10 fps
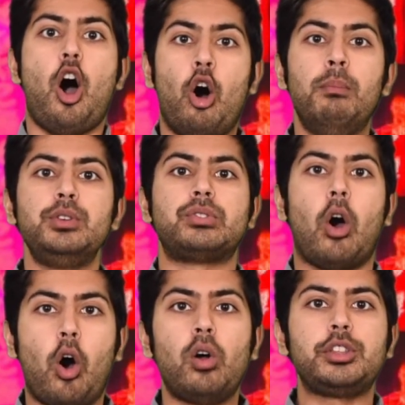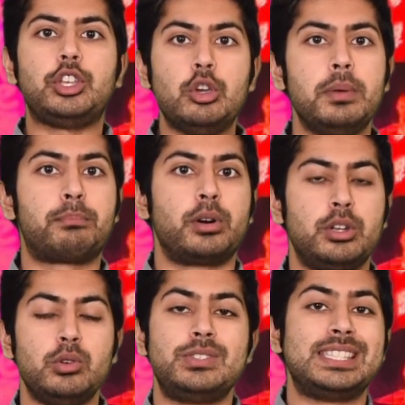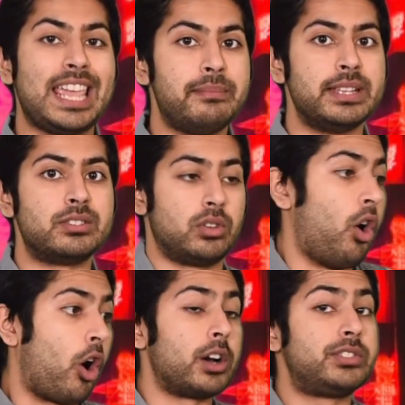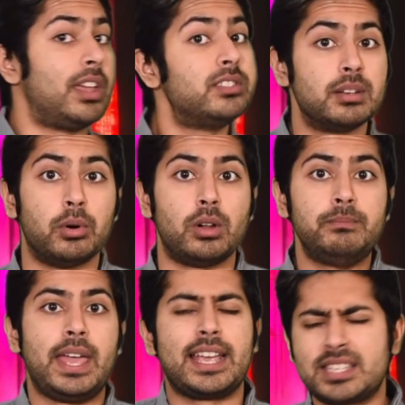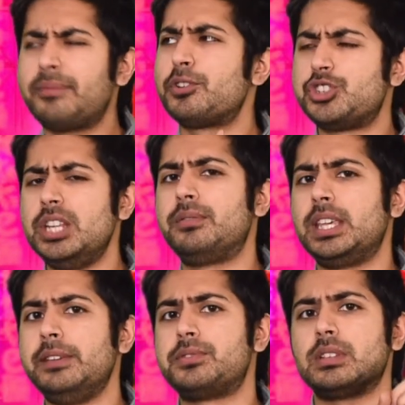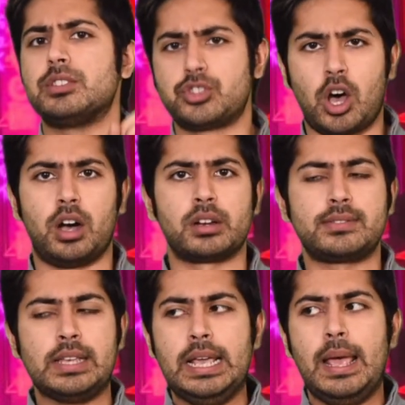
Almost all human-produced statements are sensible, except for Chief Keef's songs.